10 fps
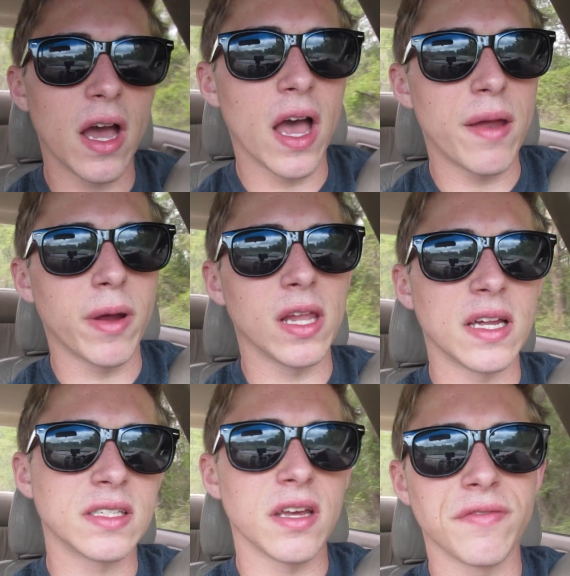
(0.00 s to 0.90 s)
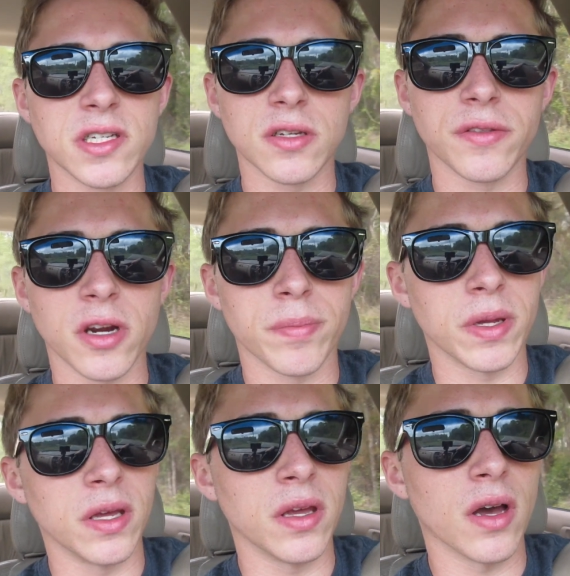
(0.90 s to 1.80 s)
had my last day of physical
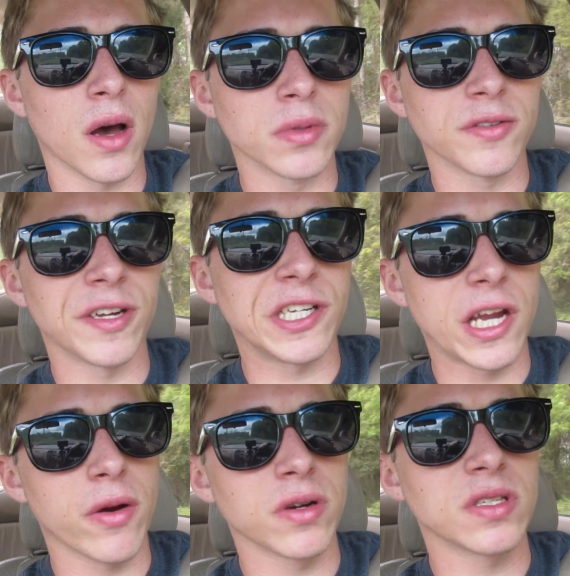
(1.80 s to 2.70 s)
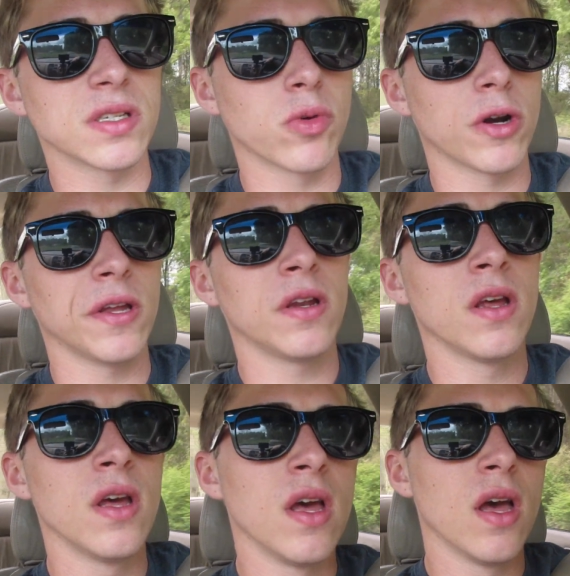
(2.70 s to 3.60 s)
therapy observation hours this morning.
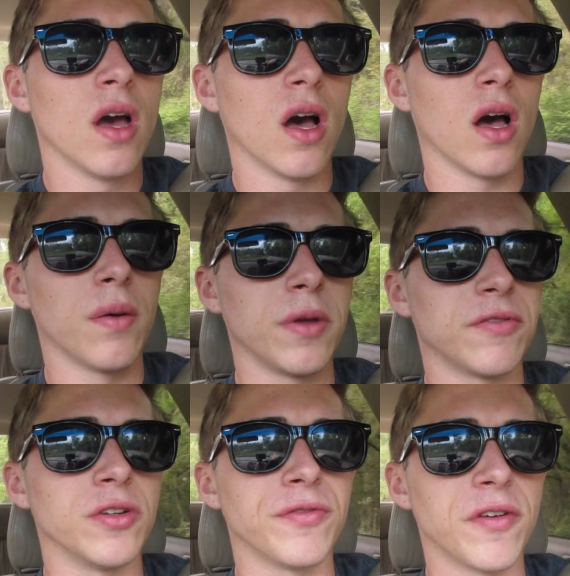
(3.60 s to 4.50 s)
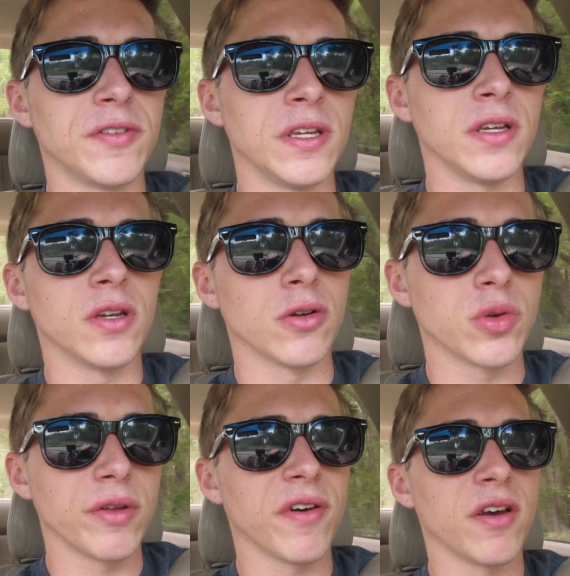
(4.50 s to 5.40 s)
You have to do
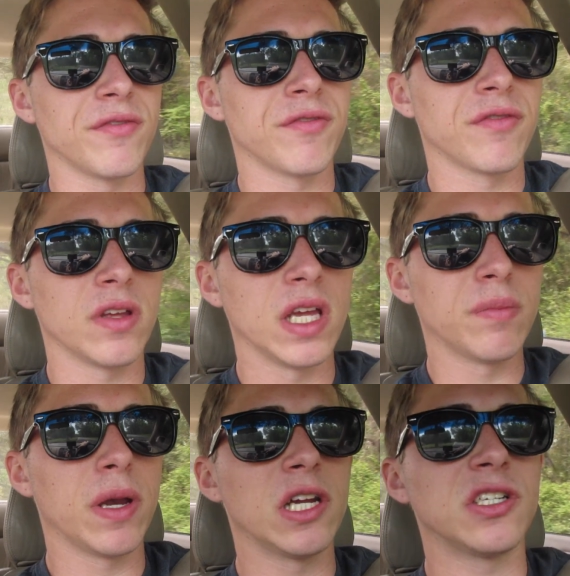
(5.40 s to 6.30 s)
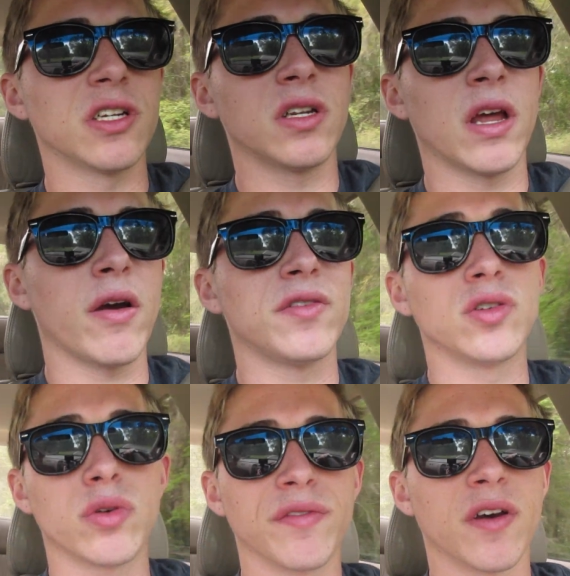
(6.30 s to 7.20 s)
25 inpatient, now I have to
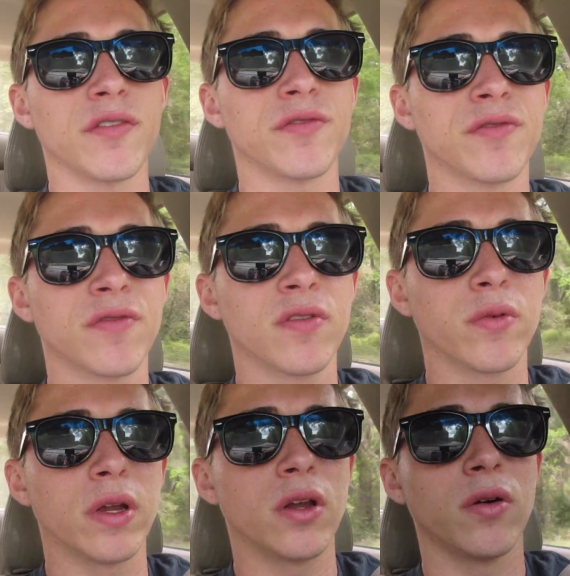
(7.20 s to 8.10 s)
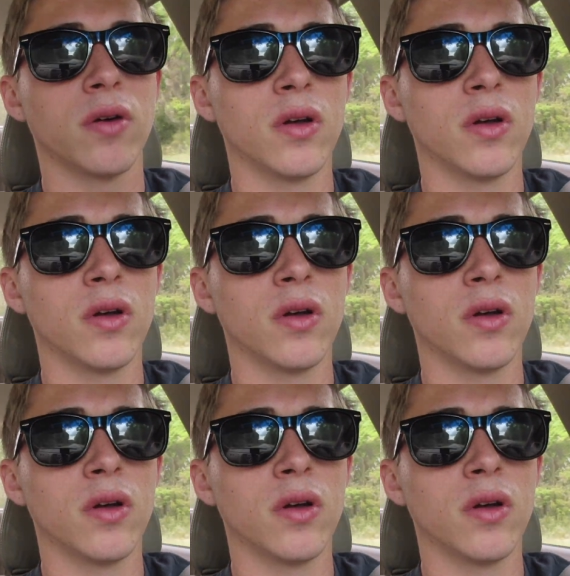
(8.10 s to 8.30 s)
do 25, wait no,